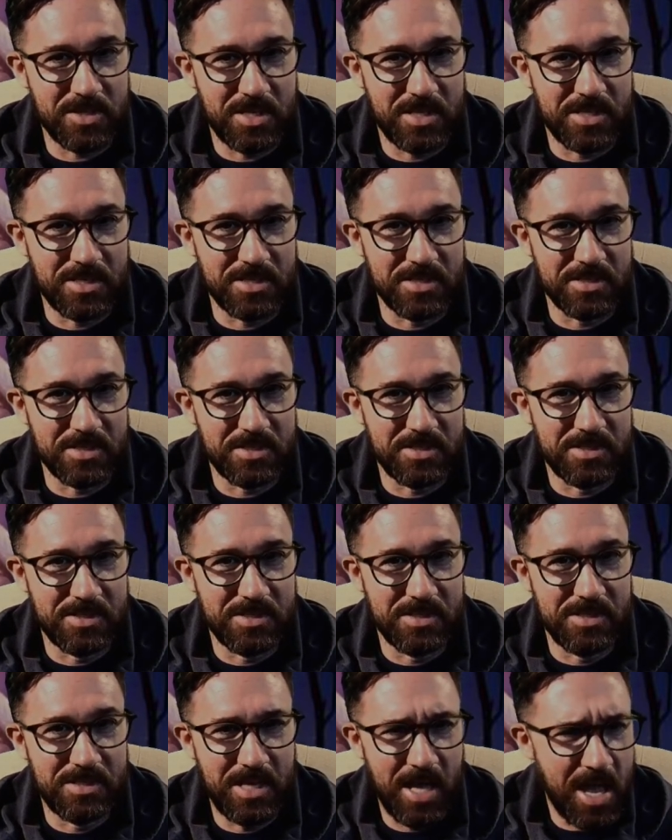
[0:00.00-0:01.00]
And
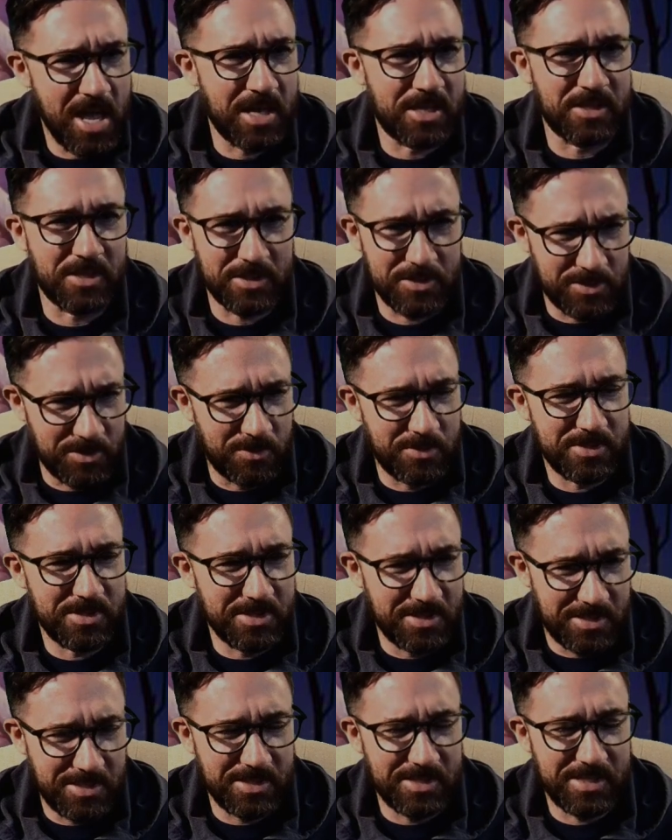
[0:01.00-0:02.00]
yeah, like, so
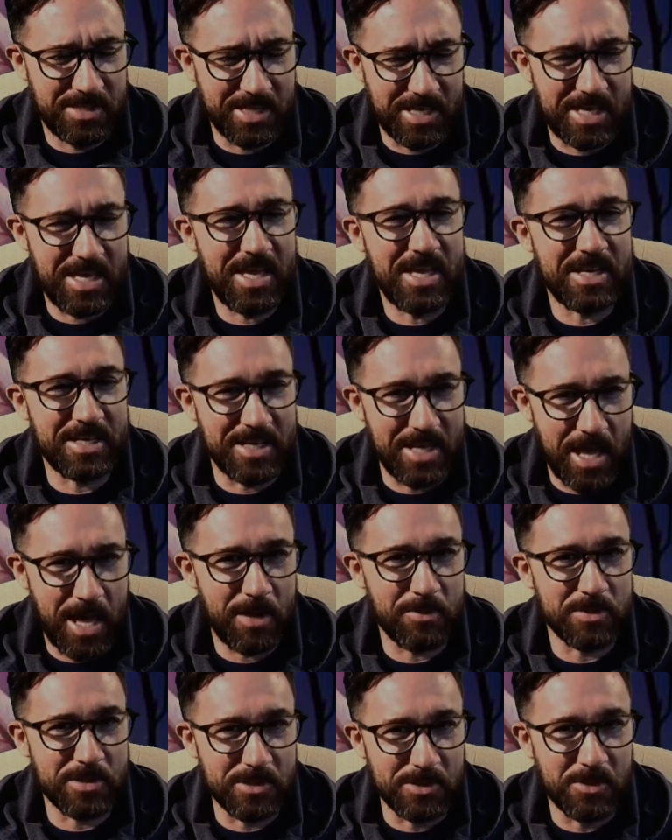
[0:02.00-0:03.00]
the kid
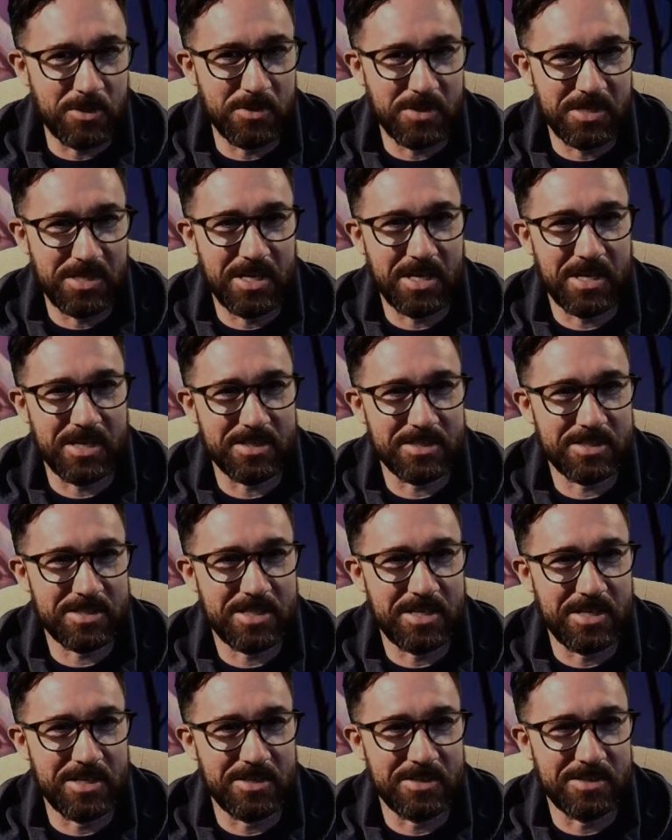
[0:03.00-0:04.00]
absolutely got
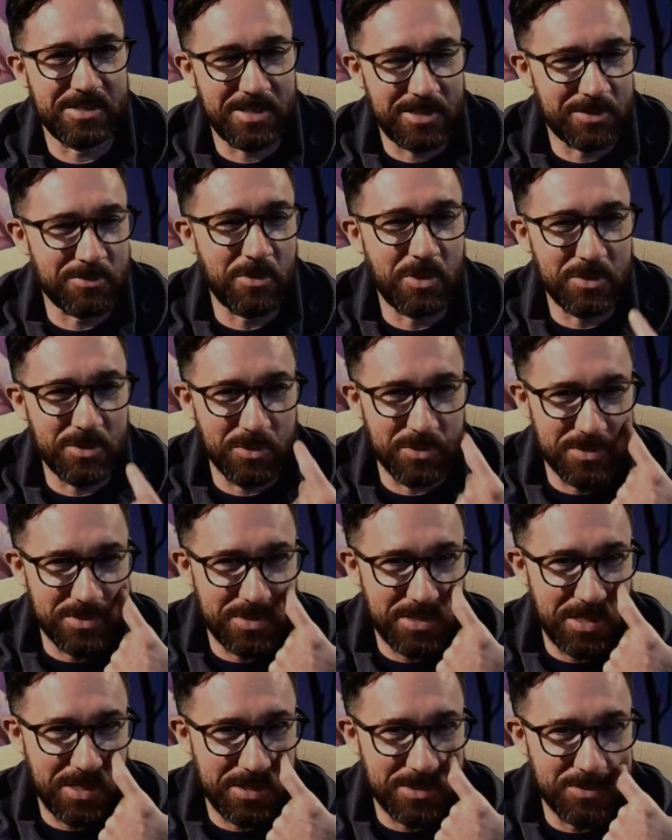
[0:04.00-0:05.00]
scared. It's one of those
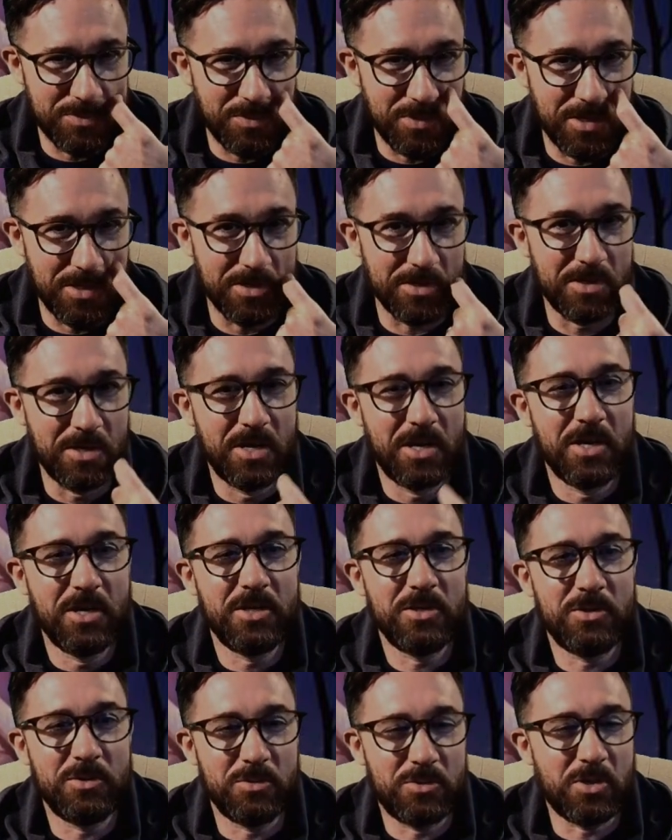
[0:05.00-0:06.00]
things where
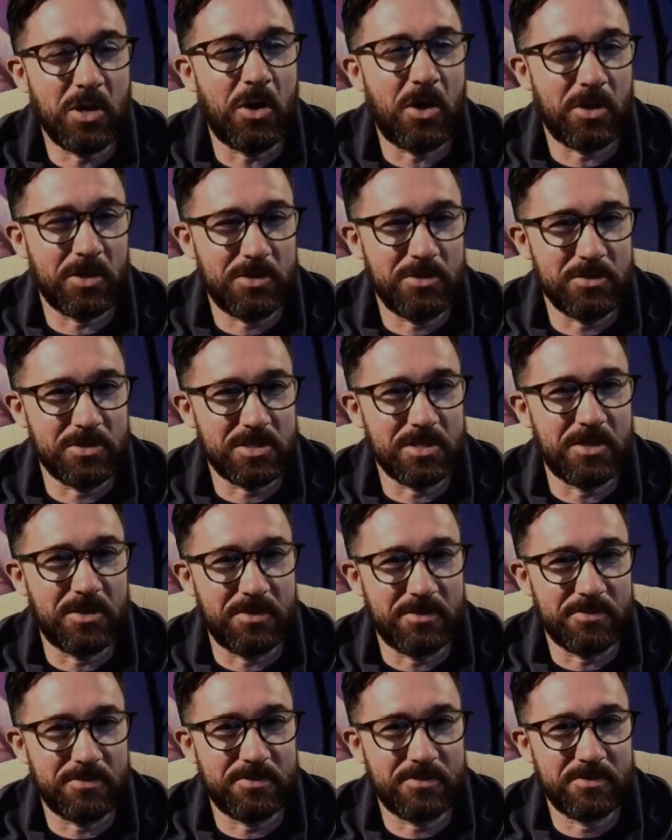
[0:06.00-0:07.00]
you talk
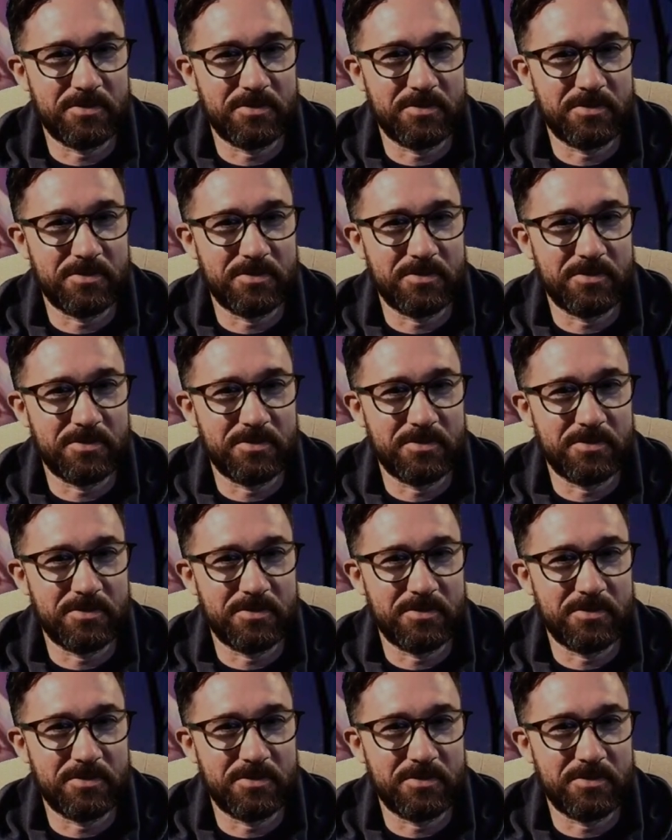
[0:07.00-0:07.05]
yourself